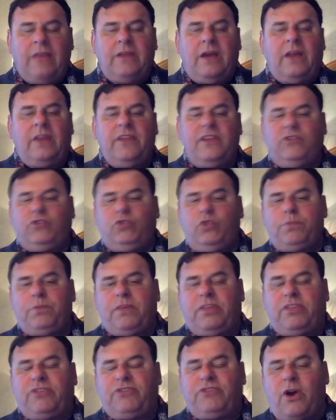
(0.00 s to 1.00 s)
Now, this would
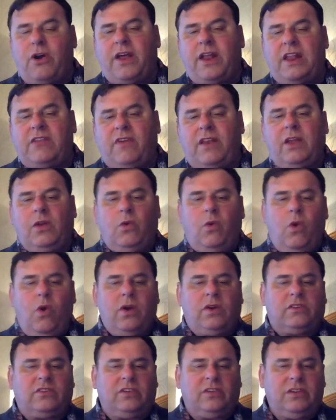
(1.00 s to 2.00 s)
be thrown out of any
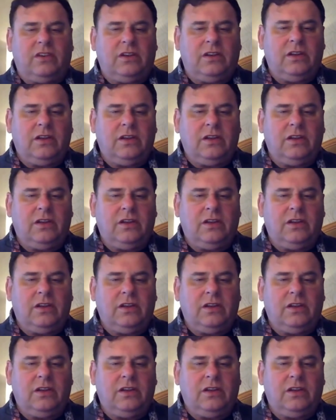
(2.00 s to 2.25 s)
court.